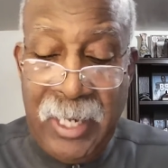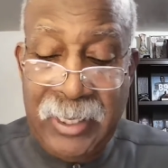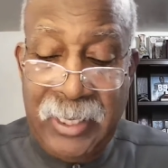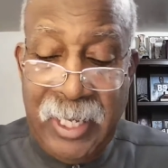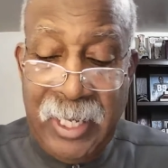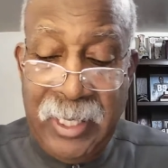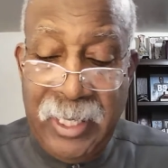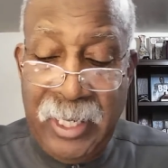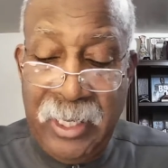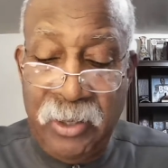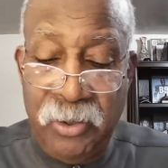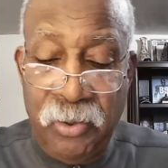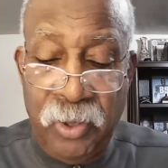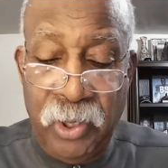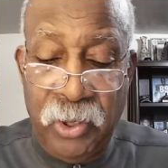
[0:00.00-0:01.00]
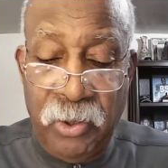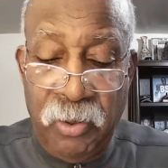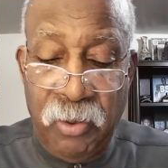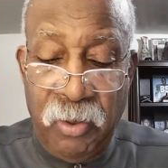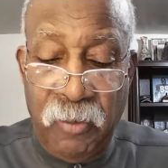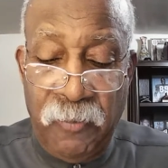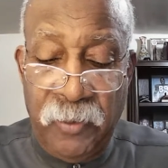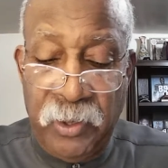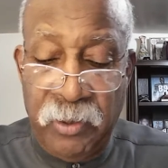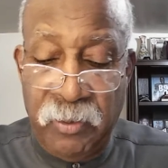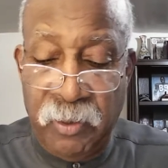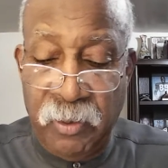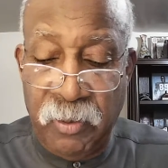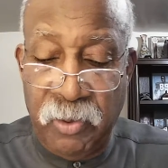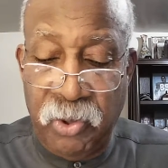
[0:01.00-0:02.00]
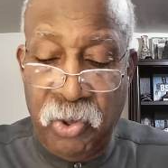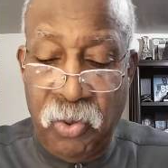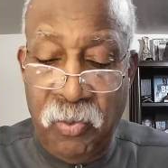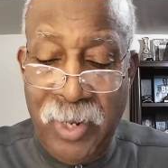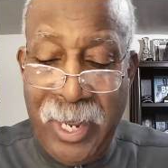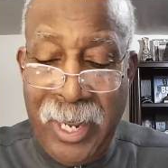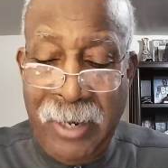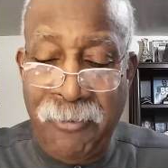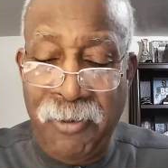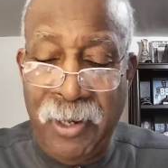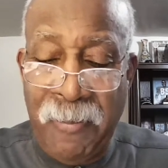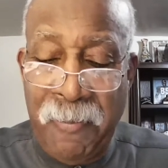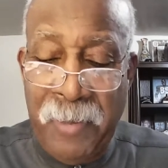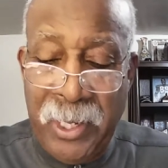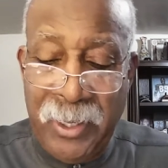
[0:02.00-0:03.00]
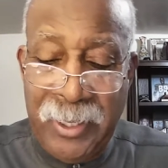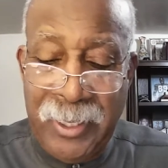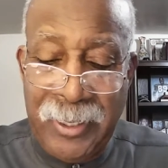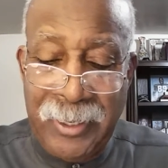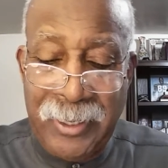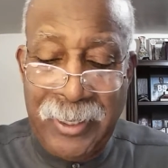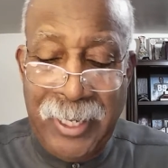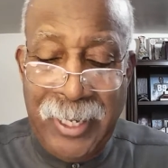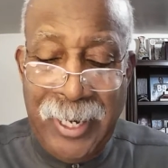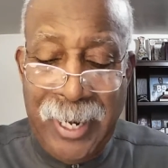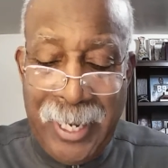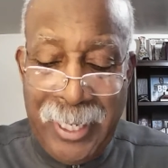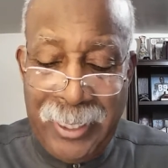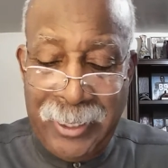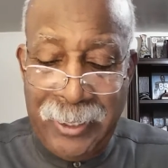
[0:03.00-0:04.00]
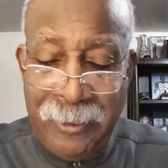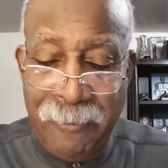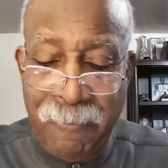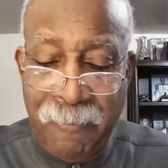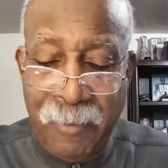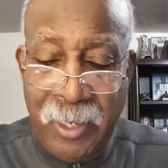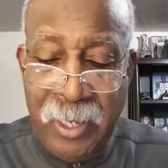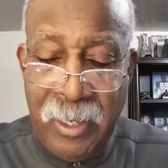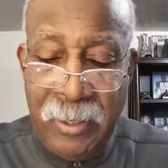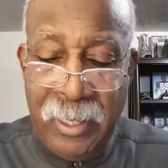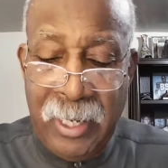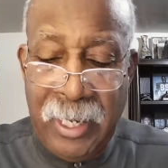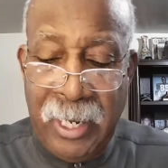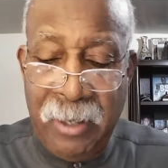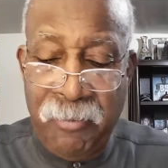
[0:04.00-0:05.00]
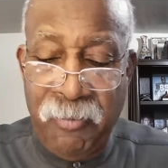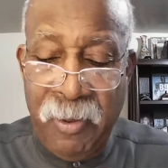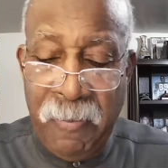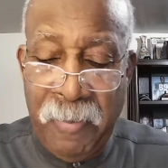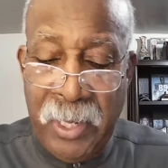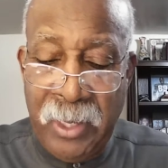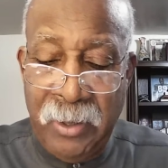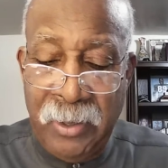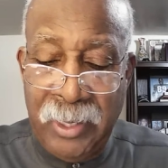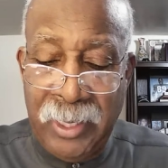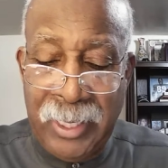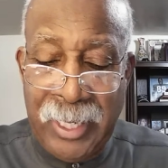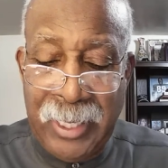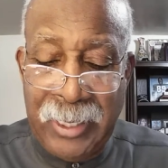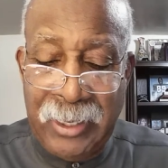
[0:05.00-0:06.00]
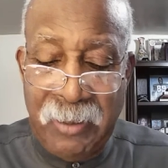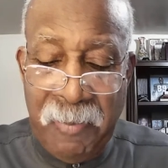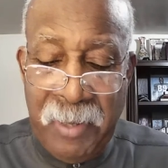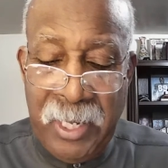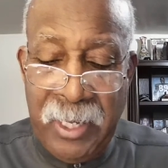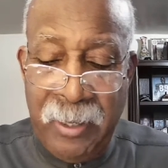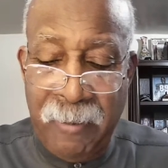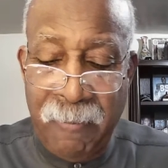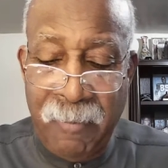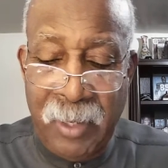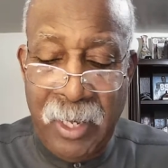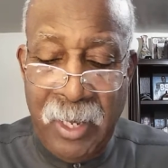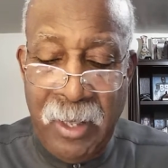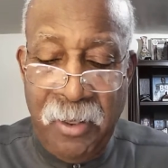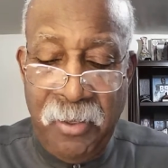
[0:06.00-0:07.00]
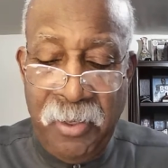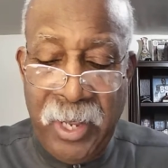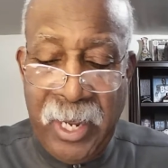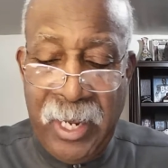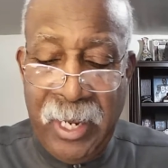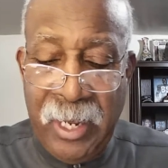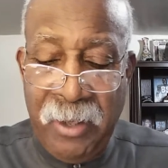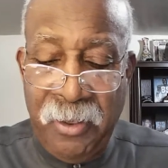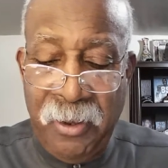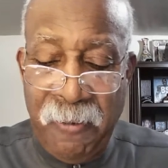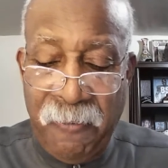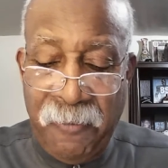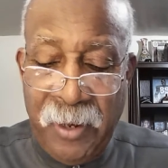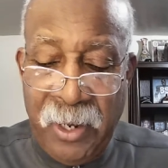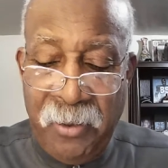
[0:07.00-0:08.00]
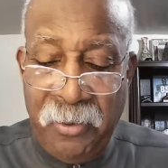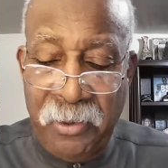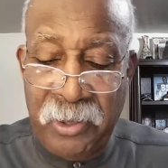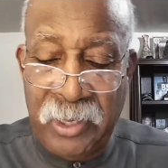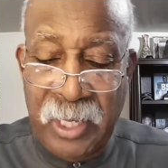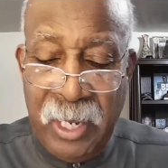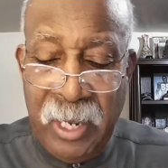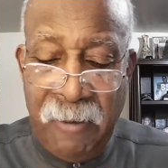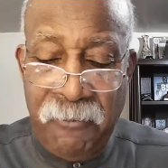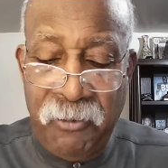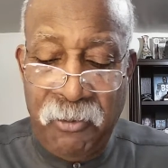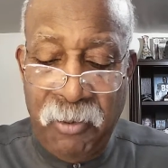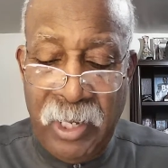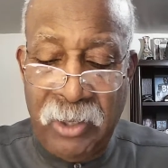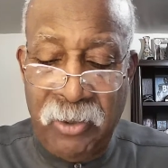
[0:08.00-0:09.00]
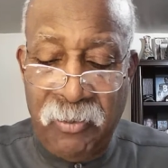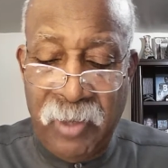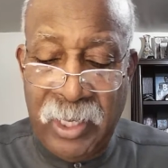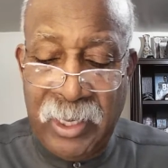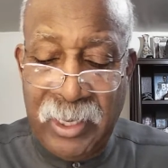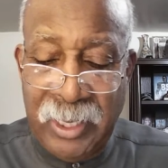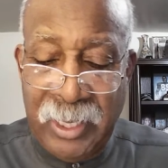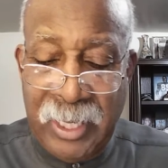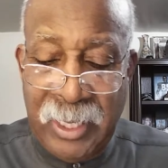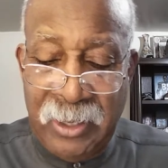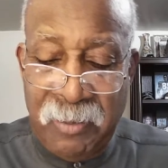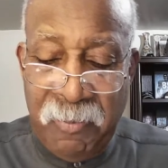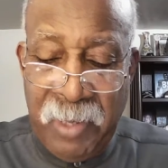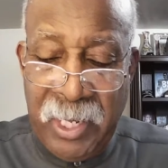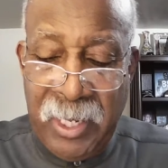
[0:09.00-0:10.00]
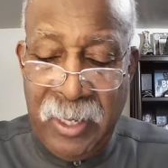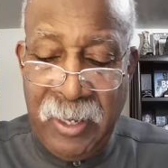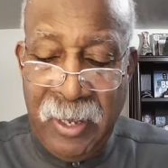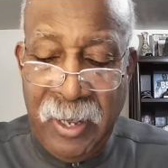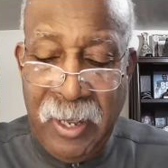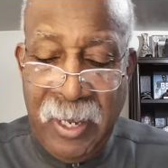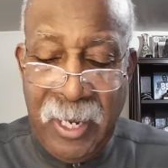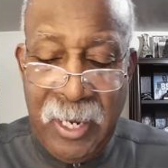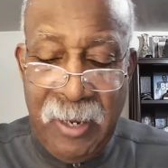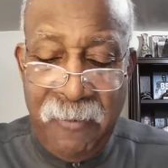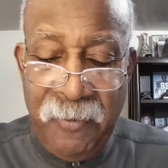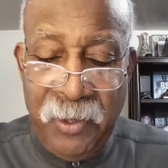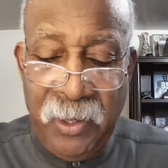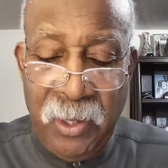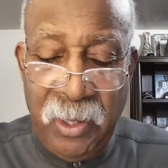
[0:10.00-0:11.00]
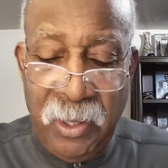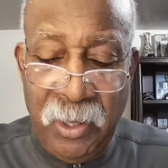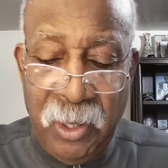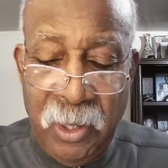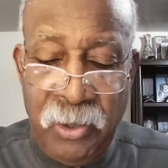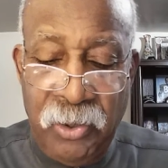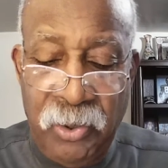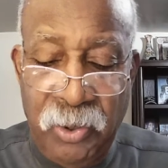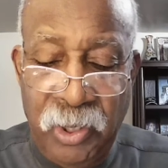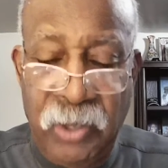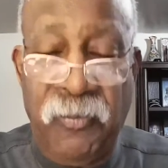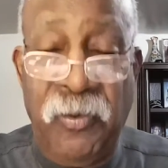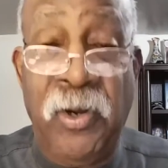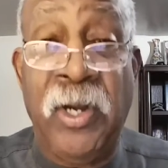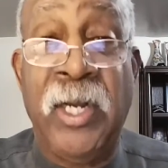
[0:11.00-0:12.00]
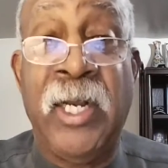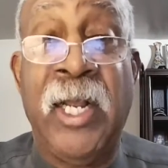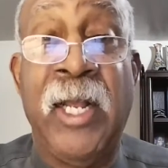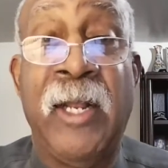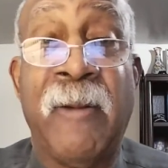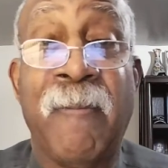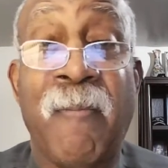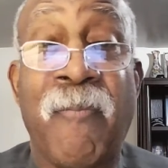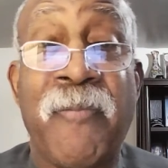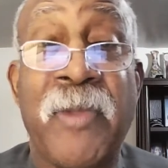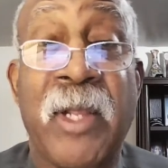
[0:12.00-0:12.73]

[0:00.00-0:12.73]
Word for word: I send thee to the children of Israel, to a rebellious nation that hath rebelled against me they and their fathers have transgressed against me, even unto this very day.